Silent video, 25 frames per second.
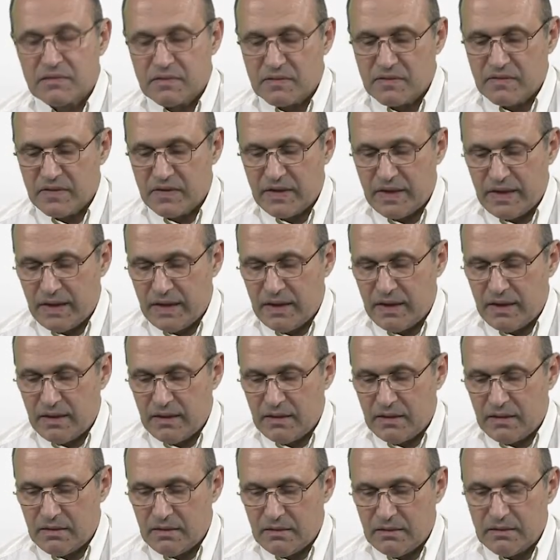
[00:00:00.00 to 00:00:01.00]

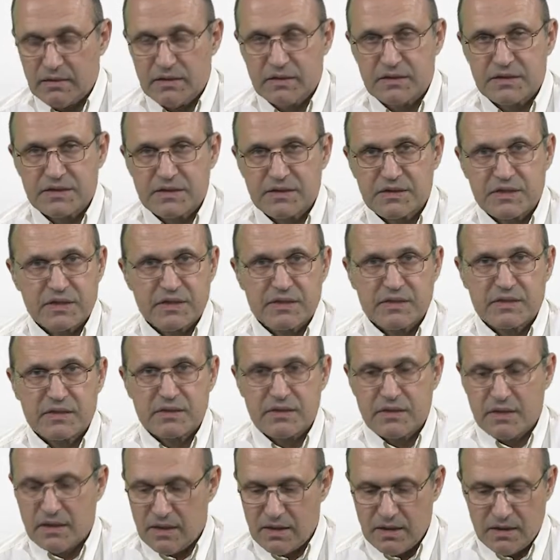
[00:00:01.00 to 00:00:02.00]
then it's just
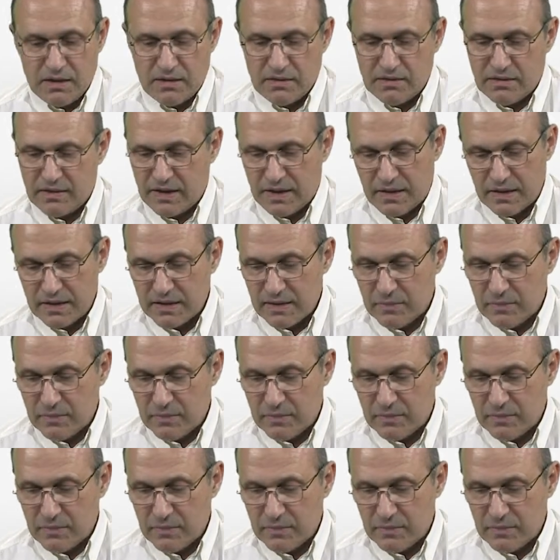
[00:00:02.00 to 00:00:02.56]
real